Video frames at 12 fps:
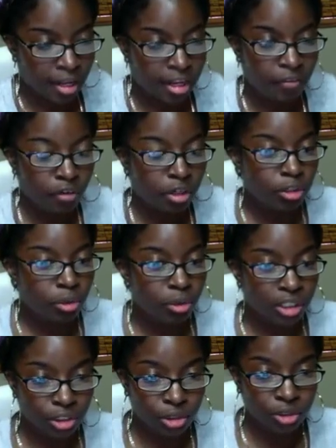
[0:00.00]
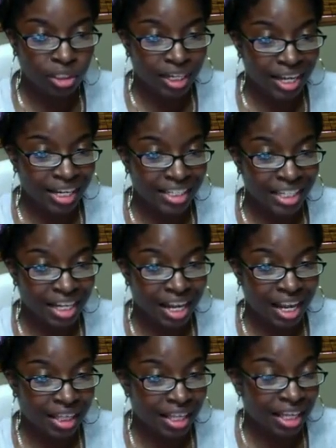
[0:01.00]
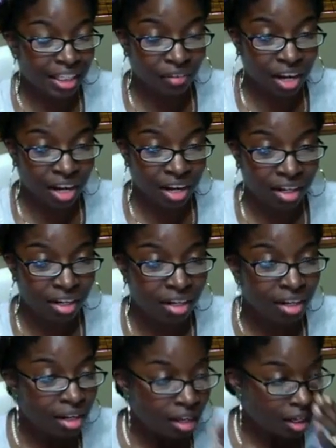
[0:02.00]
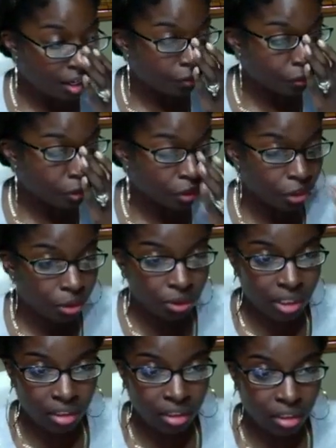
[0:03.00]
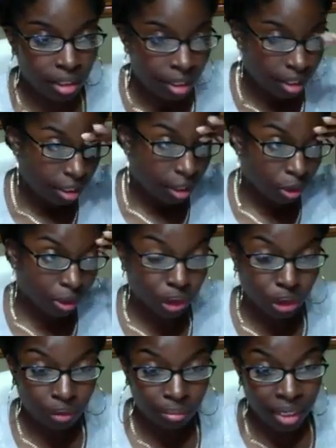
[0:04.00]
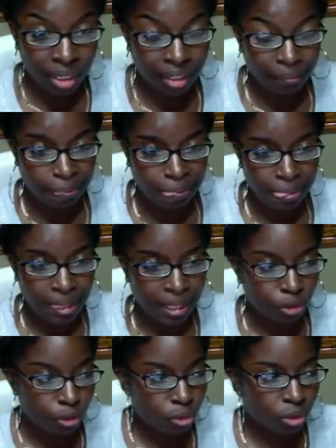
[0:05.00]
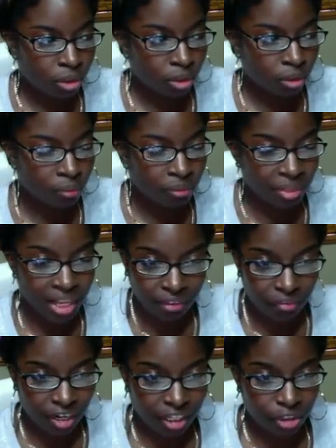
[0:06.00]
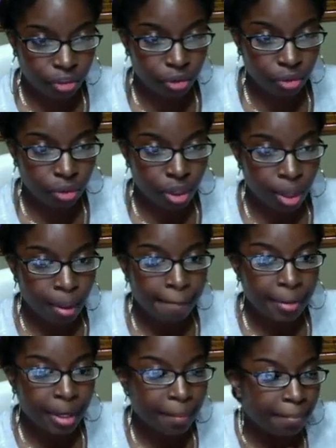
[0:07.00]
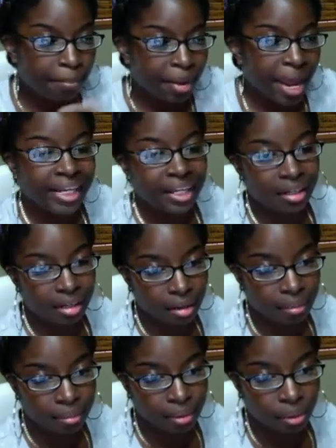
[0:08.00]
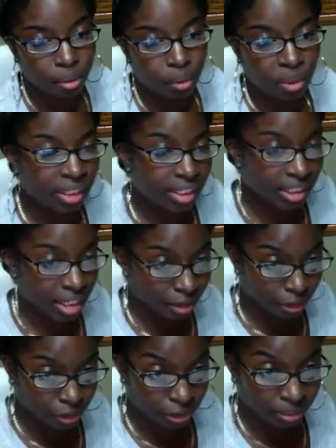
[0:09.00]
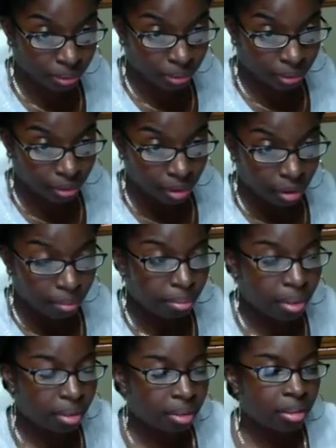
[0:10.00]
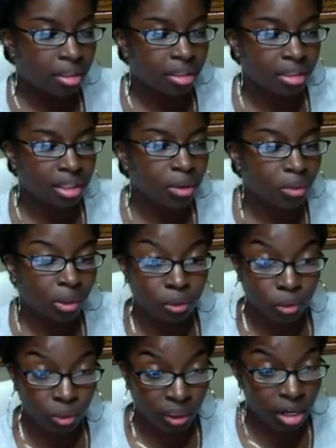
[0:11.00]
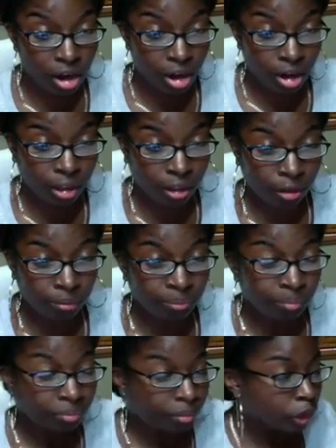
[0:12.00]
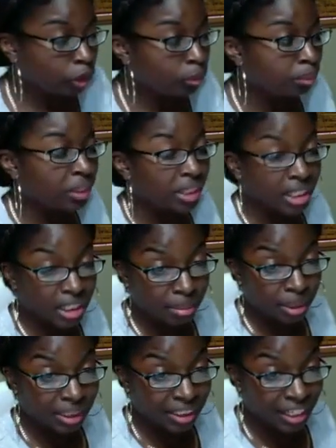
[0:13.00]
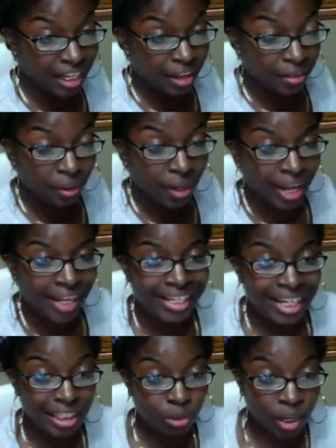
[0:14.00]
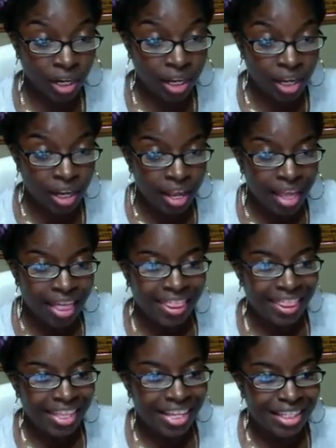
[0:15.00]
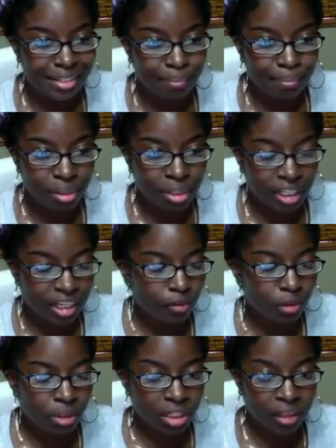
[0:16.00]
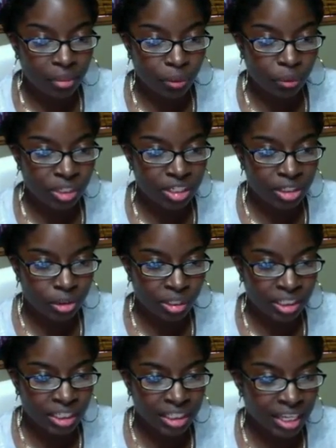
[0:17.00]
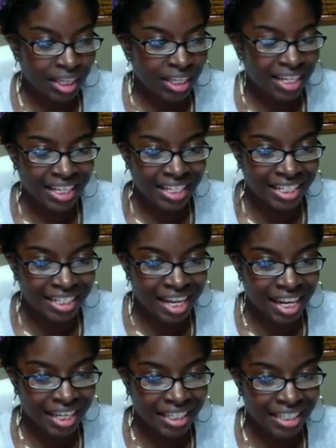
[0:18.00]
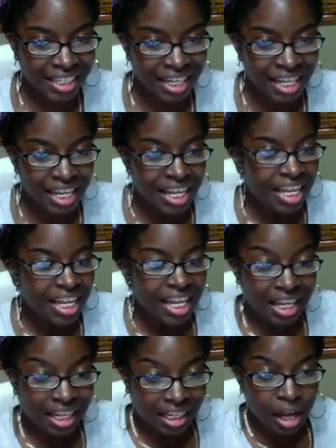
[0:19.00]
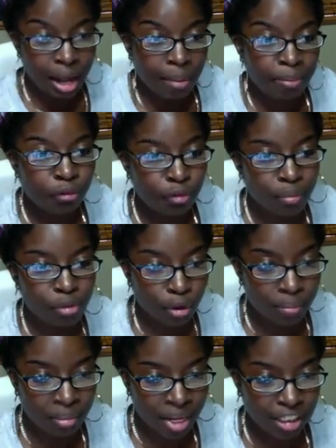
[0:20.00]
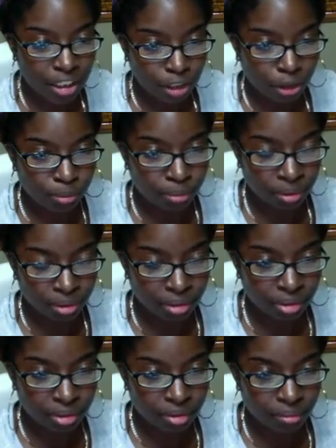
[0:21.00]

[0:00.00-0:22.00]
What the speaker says: If your school is using ATI, that's fine. If you're using a question bank like UWorld, that's fine too. But back it up with the Saunders book, because they worked really hard to put this book together. And guess what? This book, if you look at the resources in the index, it comes from your med-surg books.